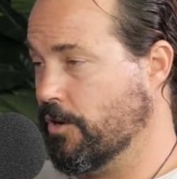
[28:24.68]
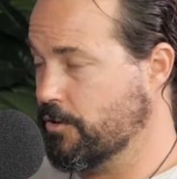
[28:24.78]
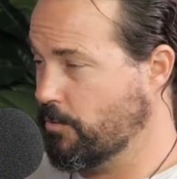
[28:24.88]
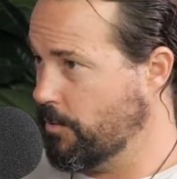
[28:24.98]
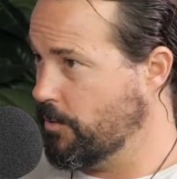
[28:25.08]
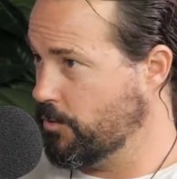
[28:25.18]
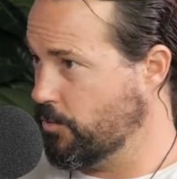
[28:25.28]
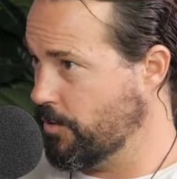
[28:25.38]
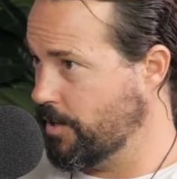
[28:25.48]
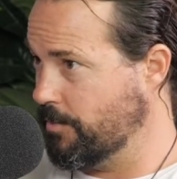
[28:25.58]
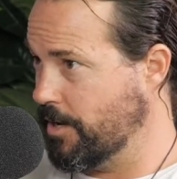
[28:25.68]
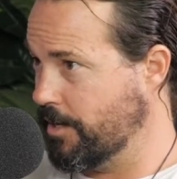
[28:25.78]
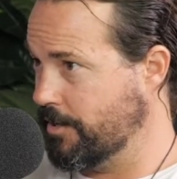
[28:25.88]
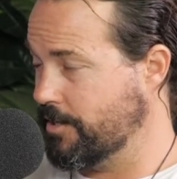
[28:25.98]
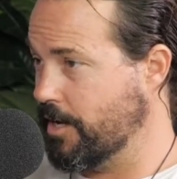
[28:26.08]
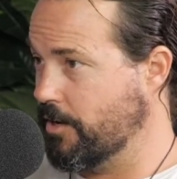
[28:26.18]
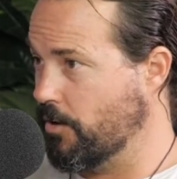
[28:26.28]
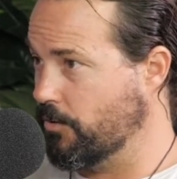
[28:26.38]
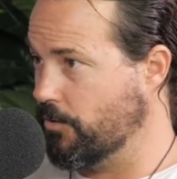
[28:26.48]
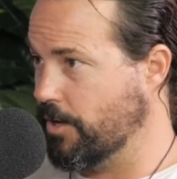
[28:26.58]
So where we were talking about
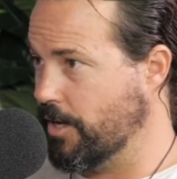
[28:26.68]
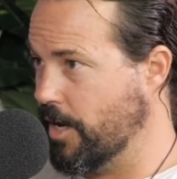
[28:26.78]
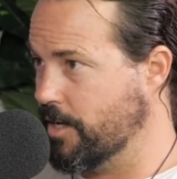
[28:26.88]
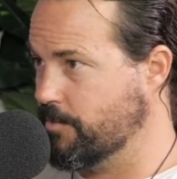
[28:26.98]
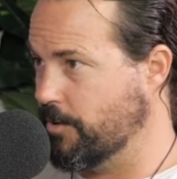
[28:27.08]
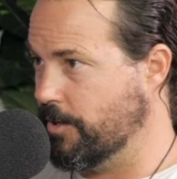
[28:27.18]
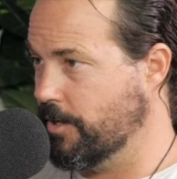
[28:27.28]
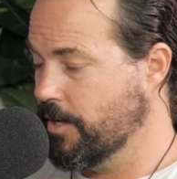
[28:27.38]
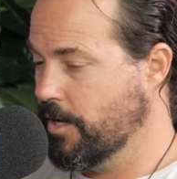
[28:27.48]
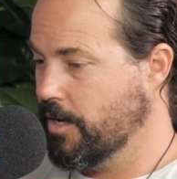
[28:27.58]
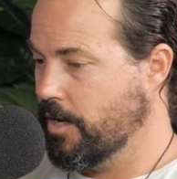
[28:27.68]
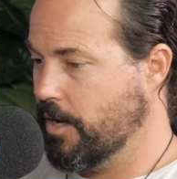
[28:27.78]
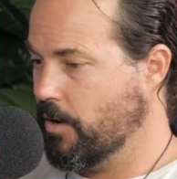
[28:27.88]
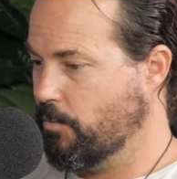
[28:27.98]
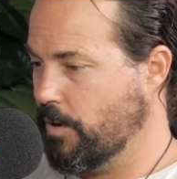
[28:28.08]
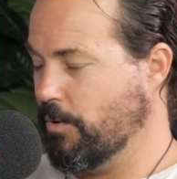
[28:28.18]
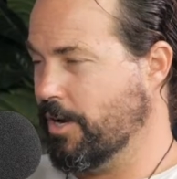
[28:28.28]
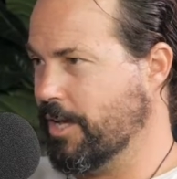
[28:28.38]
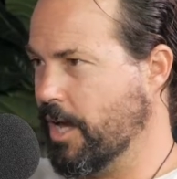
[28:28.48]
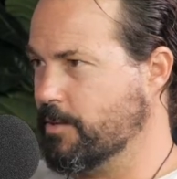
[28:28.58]
stakeholder engagement, we
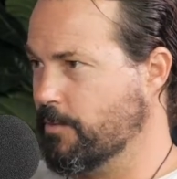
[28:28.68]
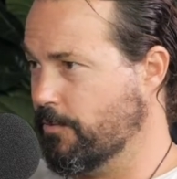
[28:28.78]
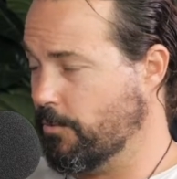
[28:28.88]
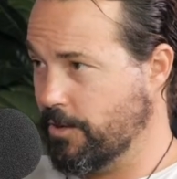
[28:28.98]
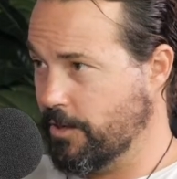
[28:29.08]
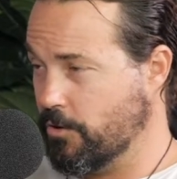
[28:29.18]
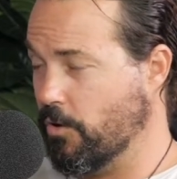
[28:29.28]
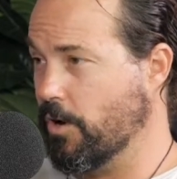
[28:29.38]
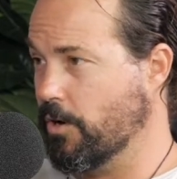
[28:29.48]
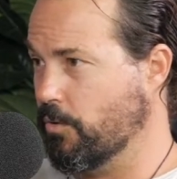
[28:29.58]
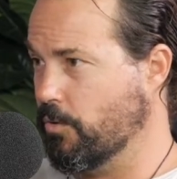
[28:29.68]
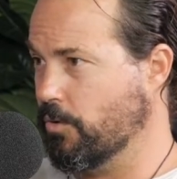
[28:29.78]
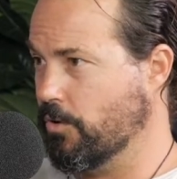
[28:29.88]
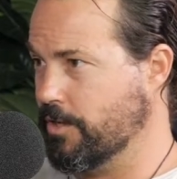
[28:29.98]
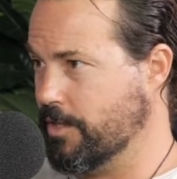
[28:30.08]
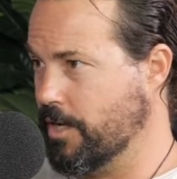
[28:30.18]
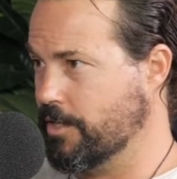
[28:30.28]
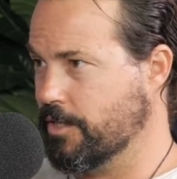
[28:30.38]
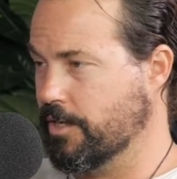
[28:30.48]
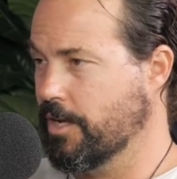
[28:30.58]
want engagement from the entire
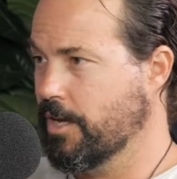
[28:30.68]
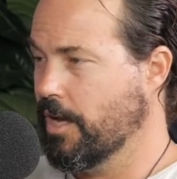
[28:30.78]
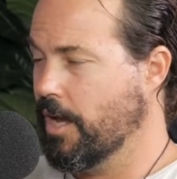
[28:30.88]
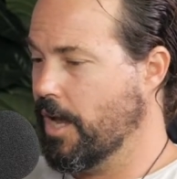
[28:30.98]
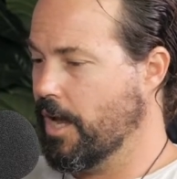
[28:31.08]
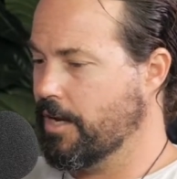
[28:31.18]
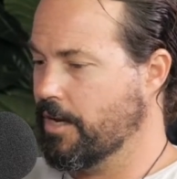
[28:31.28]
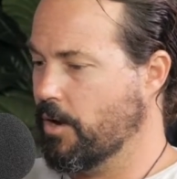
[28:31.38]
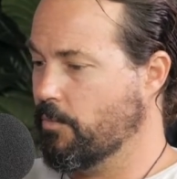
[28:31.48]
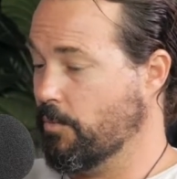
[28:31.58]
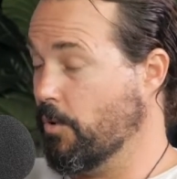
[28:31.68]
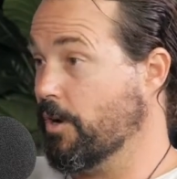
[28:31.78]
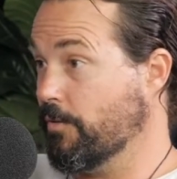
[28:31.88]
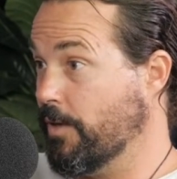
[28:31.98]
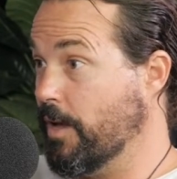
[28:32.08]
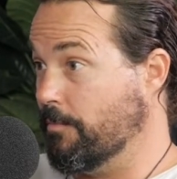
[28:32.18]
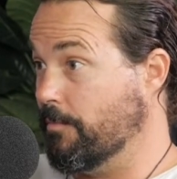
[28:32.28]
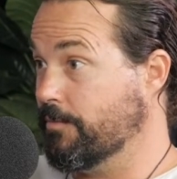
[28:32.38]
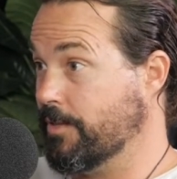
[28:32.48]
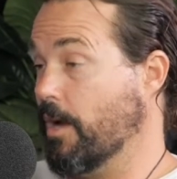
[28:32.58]
organisation. And we want
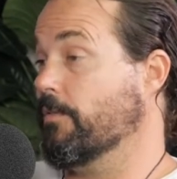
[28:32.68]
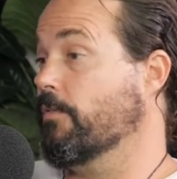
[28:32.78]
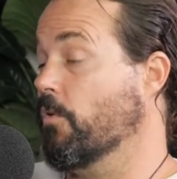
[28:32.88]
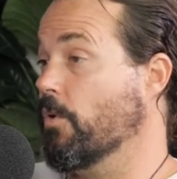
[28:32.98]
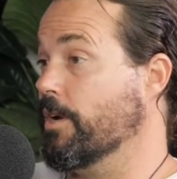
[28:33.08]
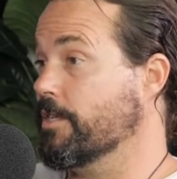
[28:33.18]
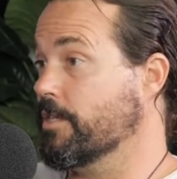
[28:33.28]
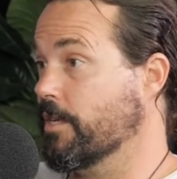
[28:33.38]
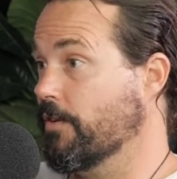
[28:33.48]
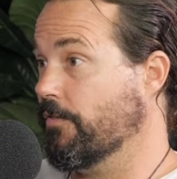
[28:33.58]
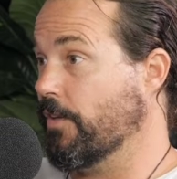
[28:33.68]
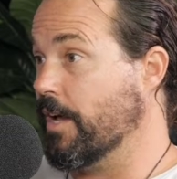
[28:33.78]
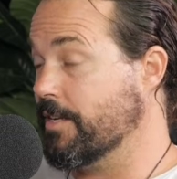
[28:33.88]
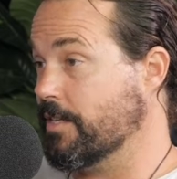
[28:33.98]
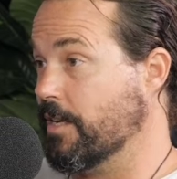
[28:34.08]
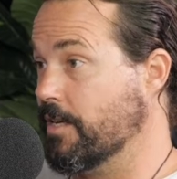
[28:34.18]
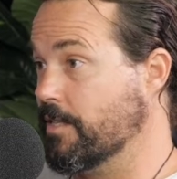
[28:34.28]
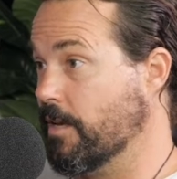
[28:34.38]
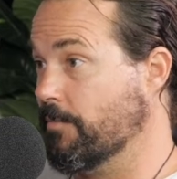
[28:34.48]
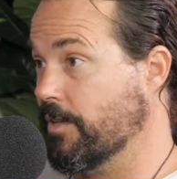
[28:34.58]
them to have a voice if they see
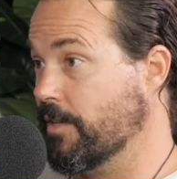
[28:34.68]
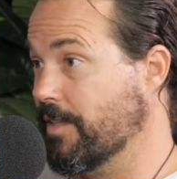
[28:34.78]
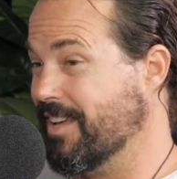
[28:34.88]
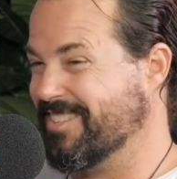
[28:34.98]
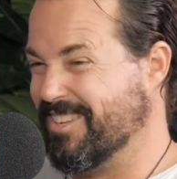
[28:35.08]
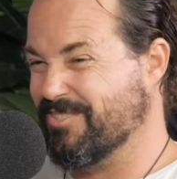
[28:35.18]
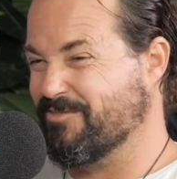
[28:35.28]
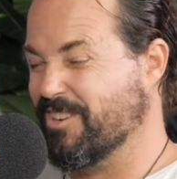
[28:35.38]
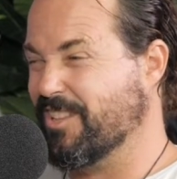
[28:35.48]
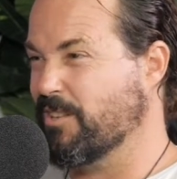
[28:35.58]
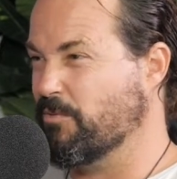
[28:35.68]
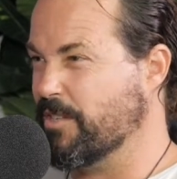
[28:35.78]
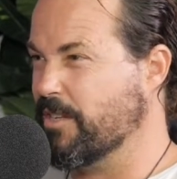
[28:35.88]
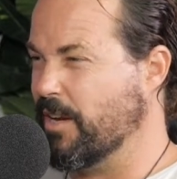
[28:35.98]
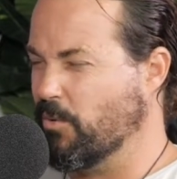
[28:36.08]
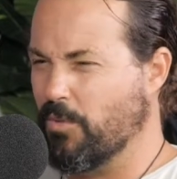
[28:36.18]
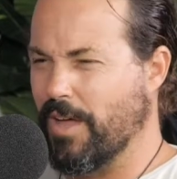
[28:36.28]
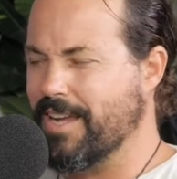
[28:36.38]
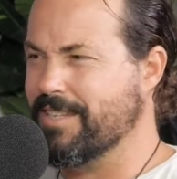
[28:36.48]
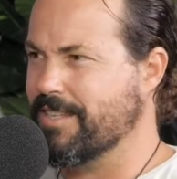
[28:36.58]
something that doesn't really resonate, or
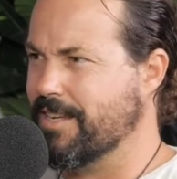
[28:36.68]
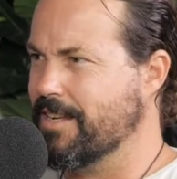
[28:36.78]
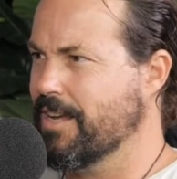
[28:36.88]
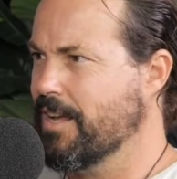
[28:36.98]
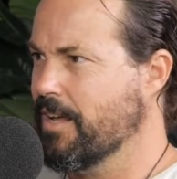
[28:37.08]
they see